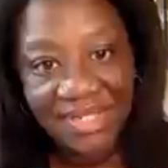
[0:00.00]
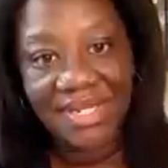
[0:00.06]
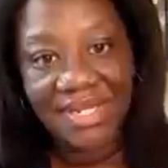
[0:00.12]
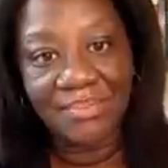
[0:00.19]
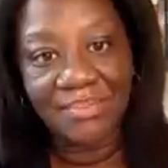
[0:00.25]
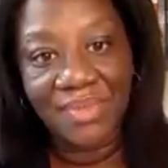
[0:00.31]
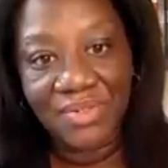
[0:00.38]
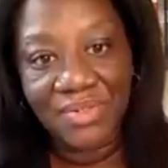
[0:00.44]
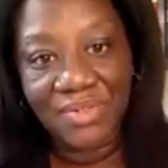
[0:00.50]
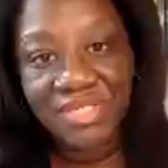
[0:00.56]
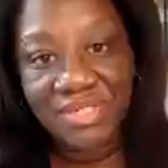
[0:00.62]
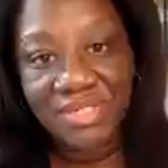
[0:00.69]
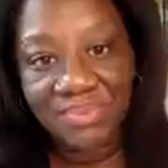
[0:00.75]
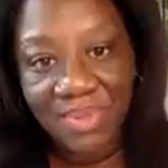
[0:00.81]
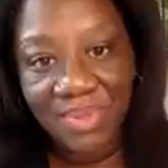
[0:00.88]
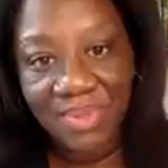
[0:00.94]
in a
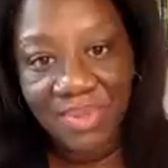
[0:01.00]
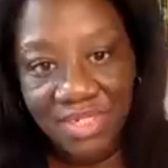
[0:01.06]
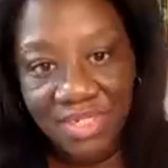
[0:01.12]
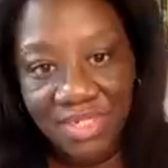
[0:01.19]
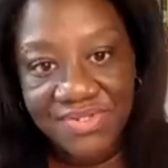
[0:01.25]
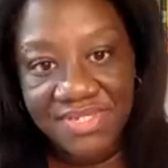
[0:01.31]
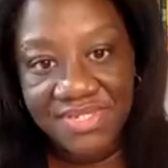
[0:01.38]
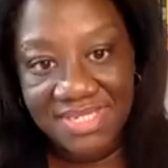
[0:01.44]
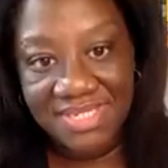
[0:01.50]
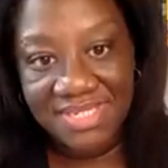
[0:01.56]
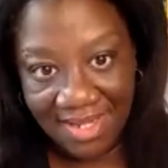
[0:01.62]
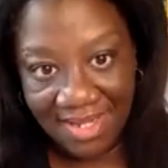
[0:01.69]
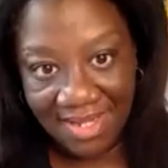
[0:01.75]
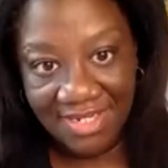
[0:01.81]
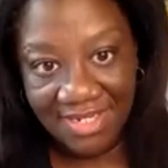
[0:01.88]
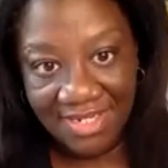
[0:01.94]
multiracial
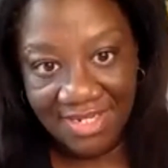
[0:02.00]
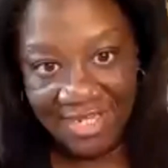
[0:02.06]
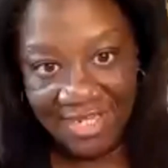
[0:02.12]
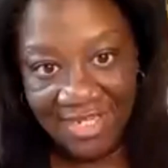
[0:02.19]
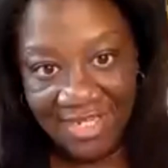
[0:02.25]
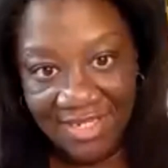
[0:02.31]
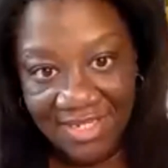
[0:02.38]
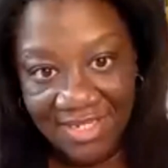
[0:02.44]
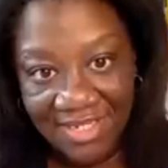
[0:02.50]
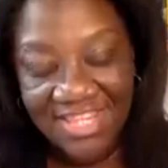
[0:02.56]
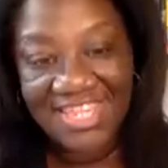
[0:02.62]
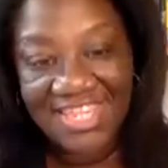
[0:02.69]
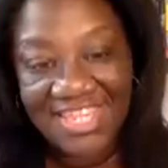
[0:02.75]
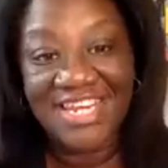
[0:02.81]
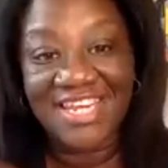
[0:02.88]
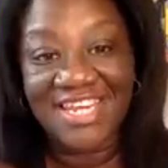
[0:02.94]
society
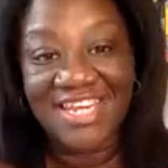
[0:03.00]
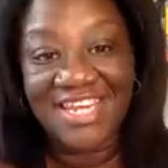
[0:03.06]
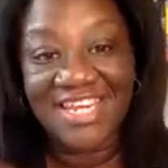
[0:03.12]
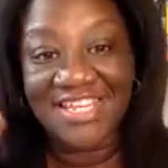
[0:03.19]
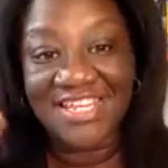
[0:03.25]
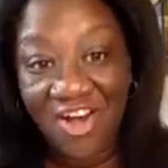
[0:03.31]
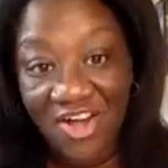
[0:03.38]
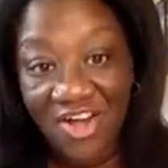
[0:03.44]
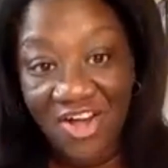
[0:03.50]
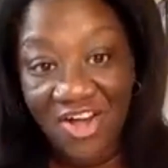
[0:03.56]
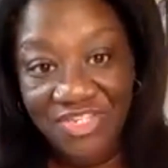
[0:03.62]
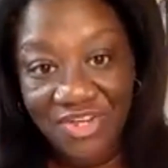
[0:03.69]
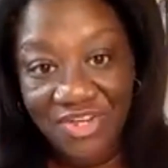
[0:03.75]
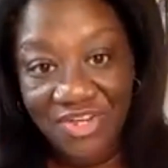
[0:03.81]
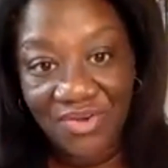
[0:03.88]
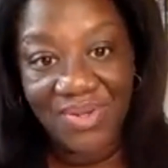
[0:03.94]
that is
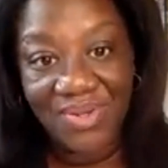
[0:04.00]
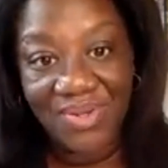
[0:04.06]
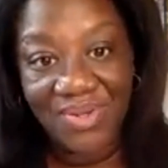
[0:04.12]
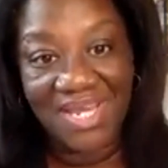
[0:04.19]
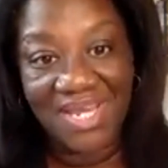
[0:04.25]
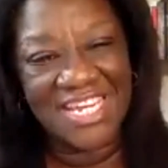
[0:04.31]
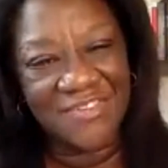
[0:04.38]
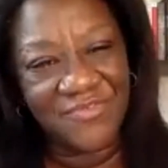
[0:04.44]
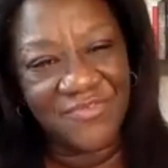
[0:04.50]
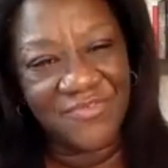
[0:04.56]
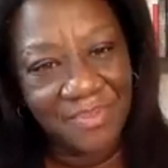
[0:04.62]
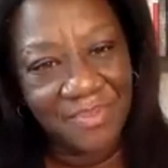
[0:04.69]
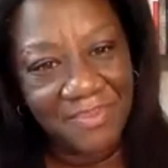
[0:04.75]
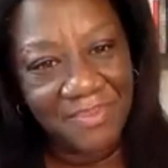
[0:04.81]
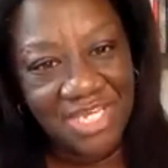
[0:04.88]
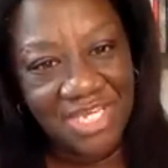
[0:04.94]
also an
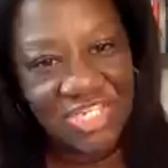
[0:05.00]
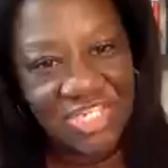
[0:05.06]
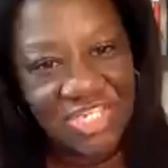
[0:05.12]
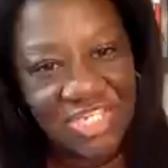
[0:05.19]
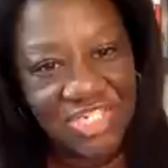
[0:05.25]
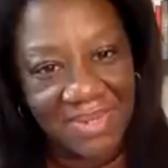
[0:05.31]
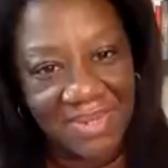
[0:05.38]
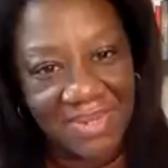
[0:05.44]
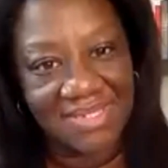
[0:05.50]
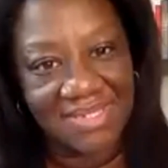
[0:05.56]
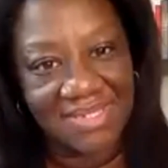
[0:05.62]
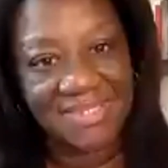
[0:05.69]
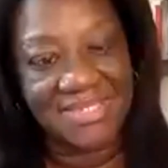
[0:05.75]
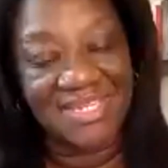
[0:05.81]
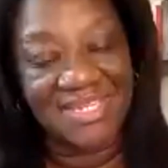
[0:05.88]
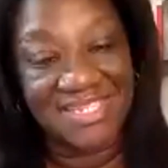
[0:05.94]

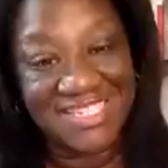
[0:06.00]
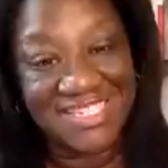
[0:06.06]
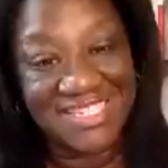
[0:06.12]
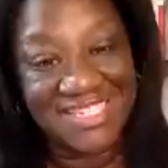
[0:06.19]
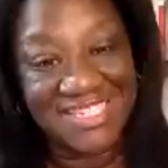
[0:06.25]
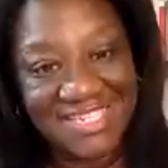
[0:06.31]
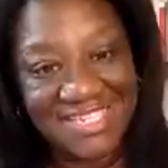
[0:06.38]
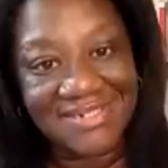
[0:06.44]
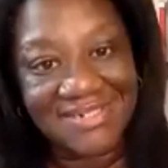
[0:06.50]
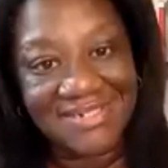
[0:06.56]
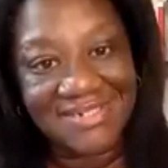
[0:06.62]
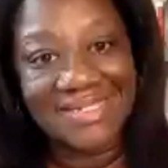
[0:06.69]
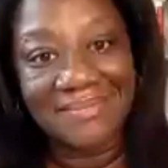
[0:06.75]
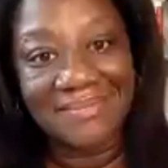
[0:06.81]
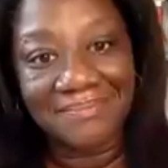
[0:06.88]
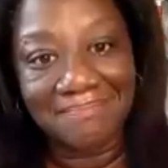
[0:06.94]
information-based,
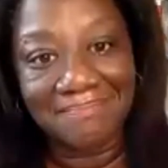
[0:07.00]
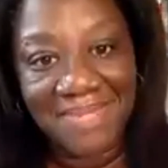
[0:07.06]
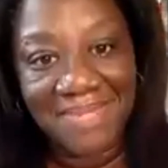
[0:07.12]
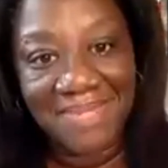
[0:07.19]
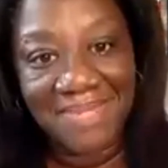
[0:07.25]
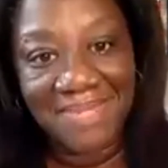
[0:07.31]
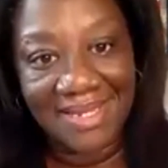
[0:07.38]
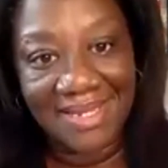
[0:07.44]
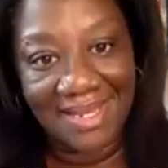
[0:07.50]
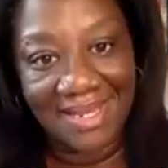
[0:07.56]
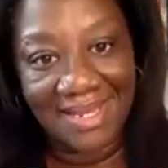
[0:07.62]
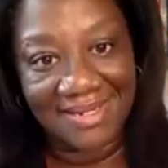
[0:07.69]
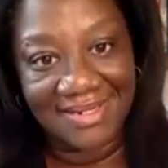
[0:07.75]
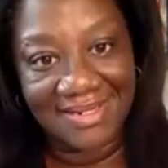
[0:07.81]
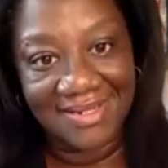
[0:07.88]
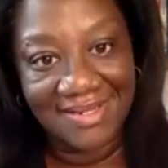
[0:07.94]
digitally
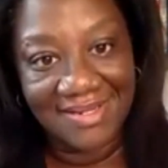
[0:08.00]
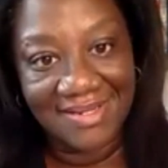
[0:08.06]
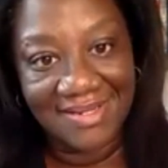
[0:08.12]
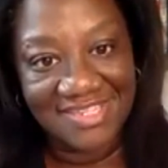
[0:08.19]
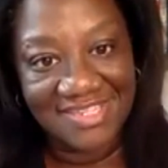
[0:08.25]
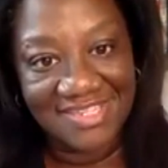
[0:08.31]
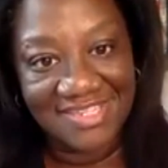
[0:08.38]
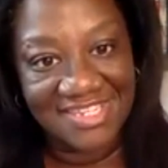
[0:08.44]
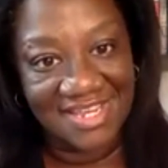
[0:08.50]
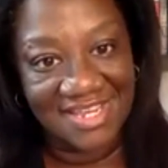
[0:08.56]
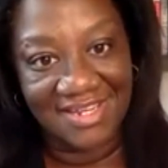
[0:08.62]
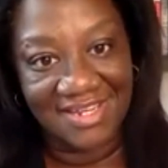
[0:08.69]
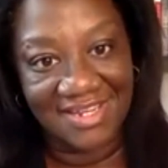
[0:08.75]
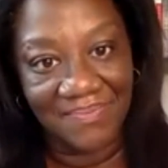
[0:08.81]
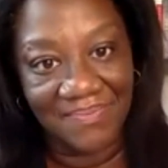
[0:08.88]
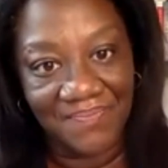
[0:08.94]
mediated
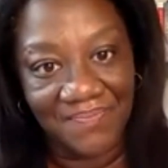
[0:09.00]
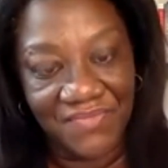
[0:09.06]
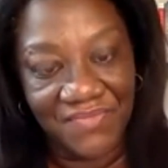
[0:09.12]
society.